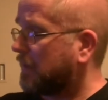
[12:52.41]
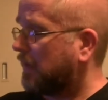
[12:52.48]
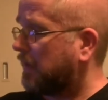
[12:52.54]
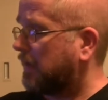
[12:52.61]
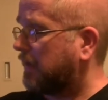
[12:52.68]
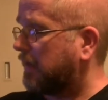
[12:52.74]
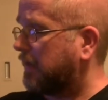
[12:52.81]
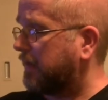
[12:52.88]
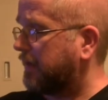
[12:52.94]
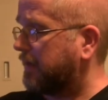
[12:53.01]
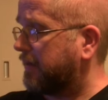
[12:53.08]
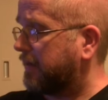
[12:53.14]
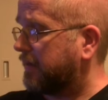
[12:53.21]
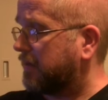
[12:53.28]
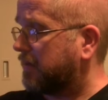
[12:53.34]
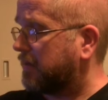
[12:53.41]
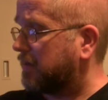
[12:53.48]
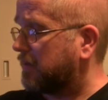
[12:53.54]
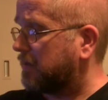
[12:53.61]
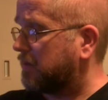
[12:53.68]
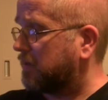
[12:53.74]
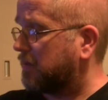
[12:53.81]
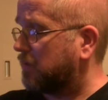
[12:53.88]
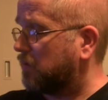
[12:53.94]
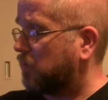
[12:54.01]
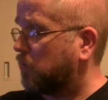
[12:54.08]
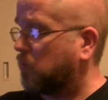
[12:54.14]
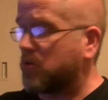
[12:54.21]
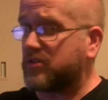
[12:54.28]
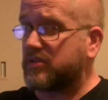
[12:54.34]
I
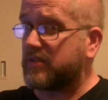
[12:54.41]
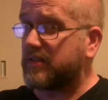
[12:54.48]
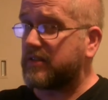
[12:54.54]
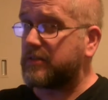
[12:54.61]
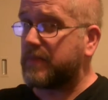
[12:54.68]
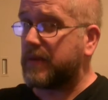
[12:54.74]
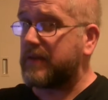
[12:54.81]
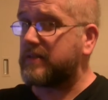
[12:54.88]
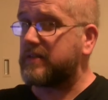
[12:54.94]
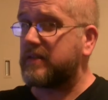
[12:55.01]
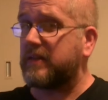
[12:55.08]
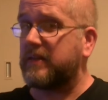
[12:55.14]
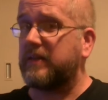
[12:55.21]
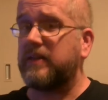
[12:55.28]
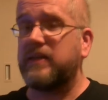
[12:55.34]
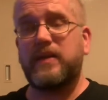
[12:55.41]
wasn't expecting